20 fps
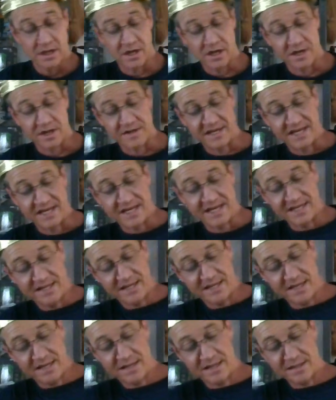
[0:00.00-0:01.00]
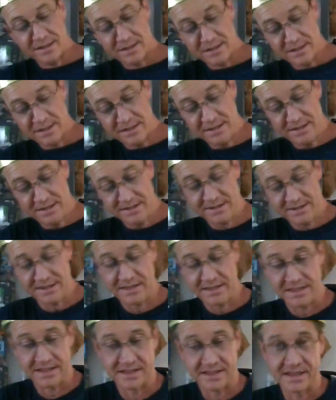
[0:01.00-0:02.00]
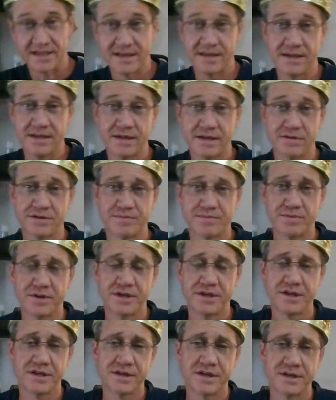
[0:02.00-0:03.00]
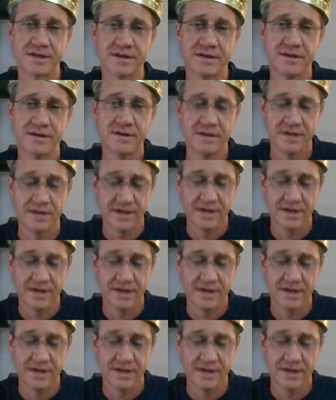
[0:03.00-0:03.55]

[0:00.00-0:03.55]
On the inhale, uh, the inhale is pretty good,